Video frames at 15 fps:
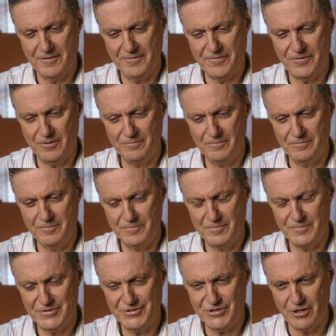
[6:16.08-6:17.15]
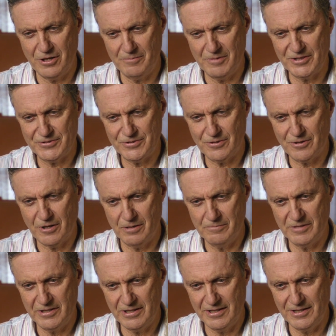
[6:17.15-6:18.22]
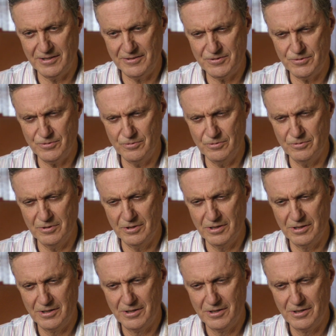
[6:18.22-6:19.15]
from drama to comedy to